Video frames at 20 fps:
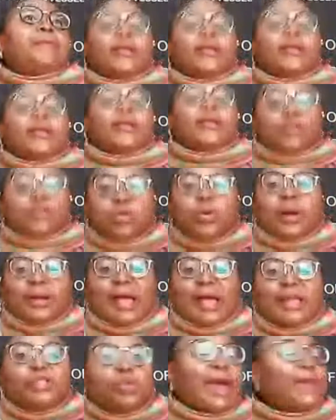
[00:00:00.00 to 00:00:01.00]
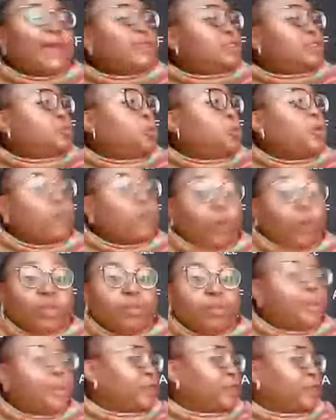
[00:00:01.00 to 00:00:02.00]
I realize with me
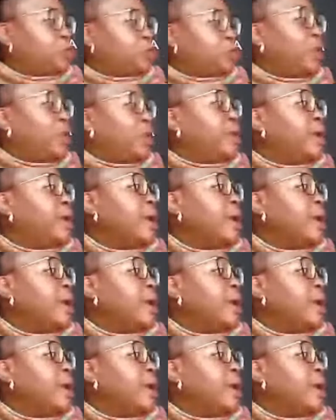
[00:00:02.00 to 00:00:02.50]
particularly